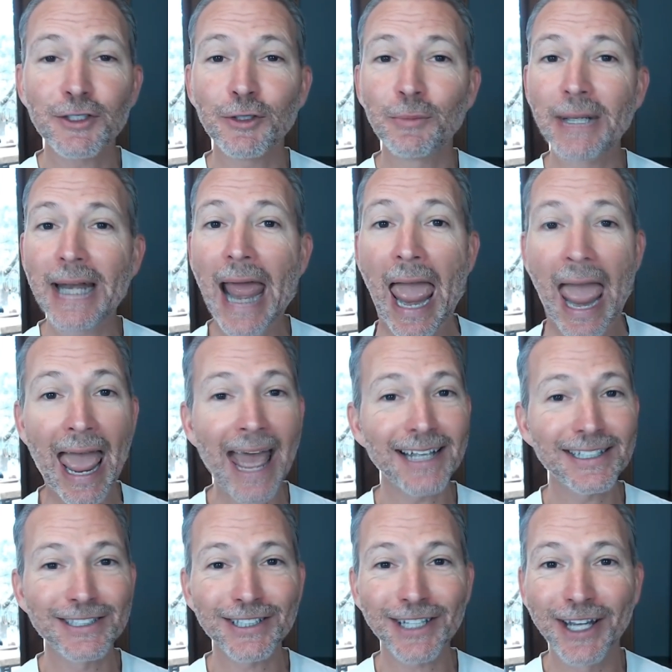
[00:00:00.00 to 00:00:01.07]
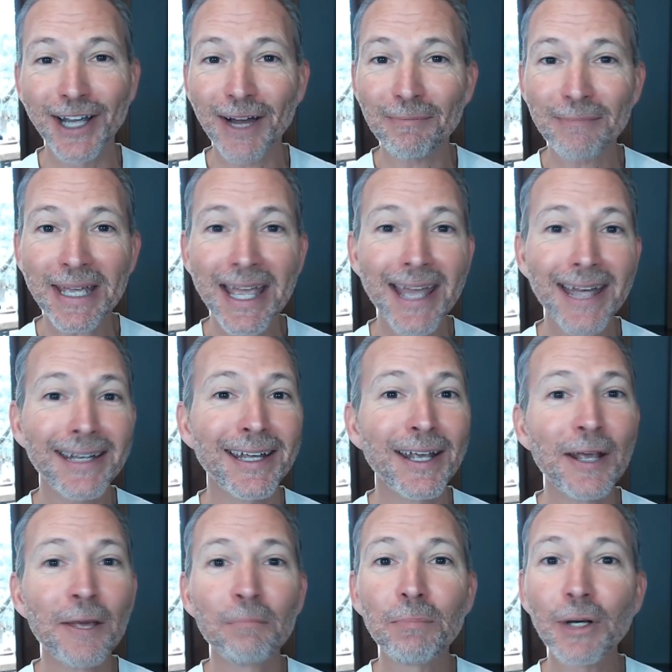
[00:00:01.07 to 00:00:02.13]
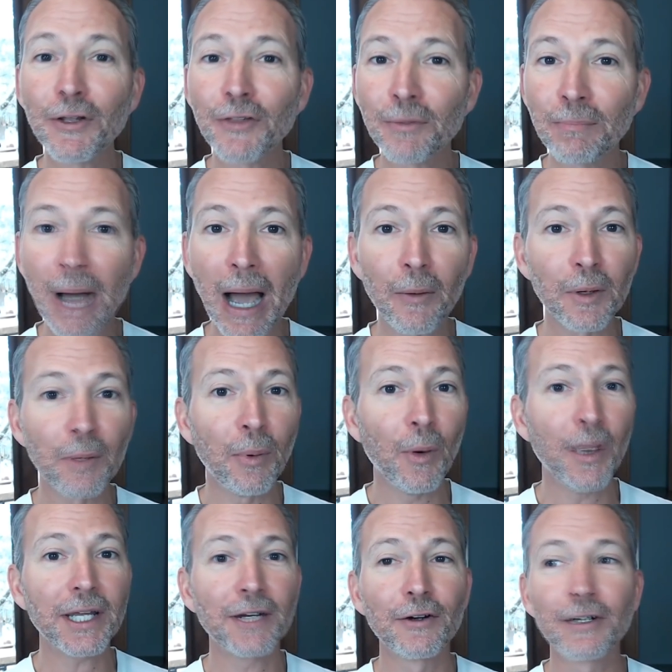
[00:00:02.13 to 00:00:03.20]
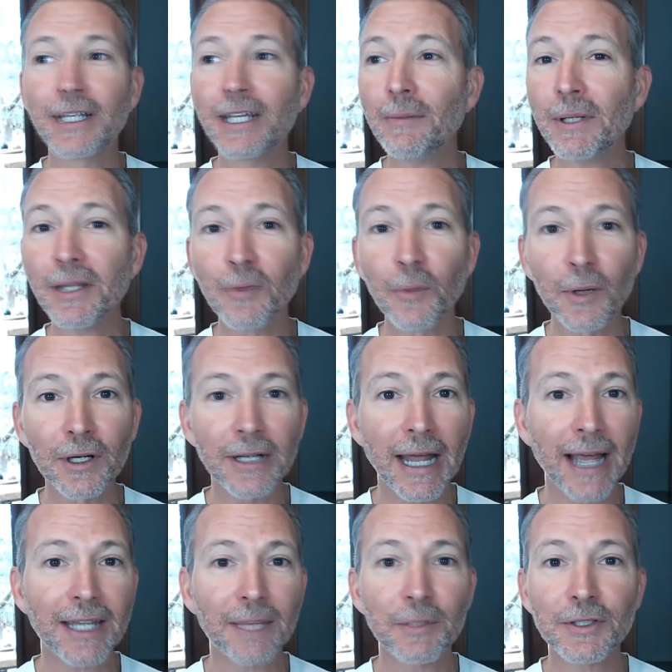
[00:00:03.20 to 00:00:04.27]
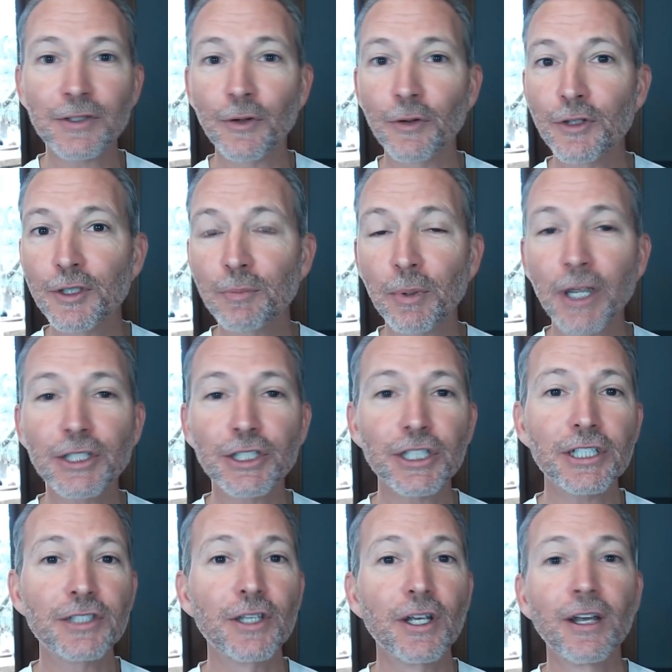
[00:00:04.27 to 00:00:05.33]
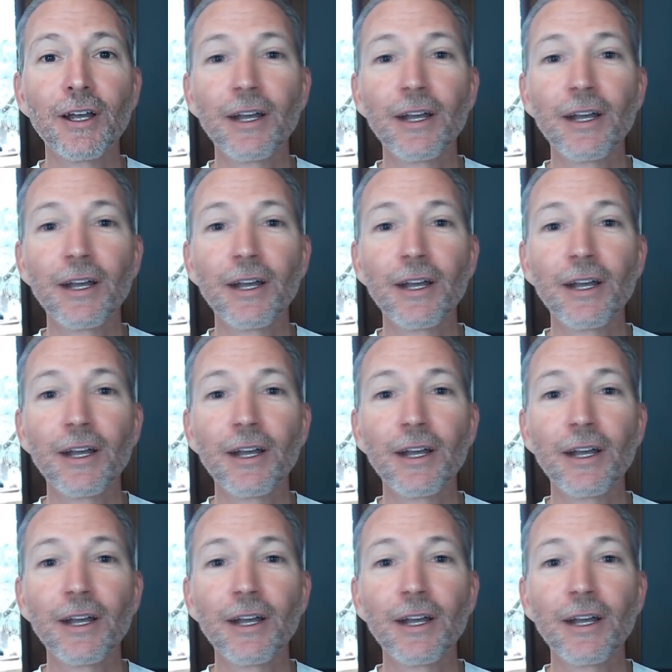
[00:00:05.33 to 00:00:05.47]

You've been asked to come in, build the PowerPoint, or give me the Word documents or the spreadsheets.